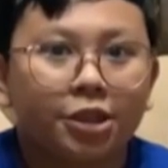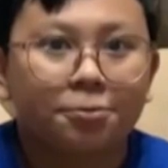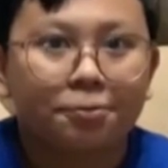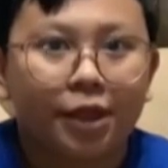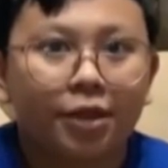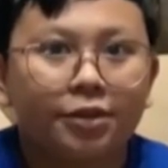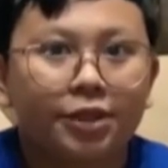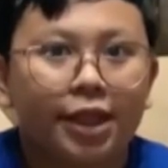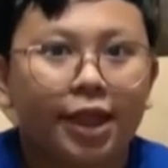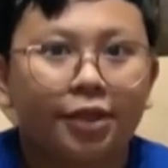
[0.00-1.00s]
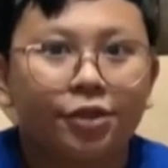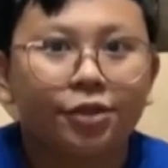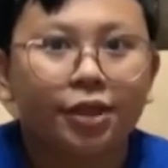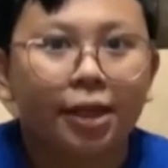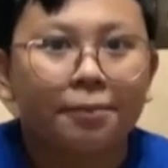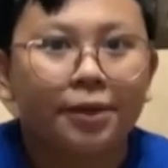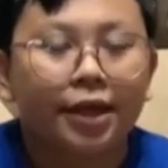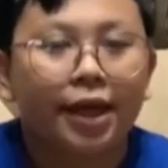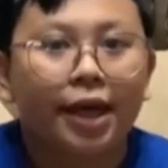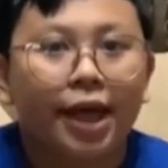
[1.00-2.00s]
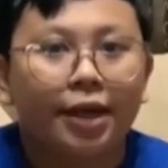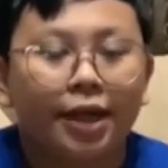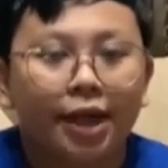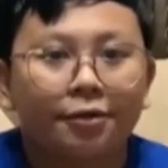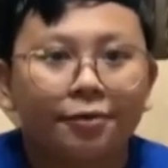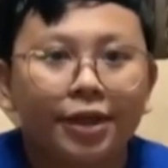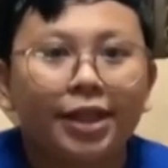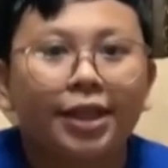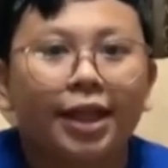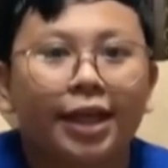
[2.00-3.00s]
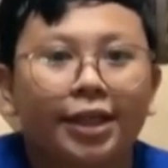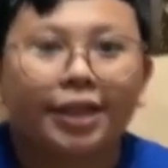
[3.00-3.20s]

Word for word: sprouts and cucumber. And I really like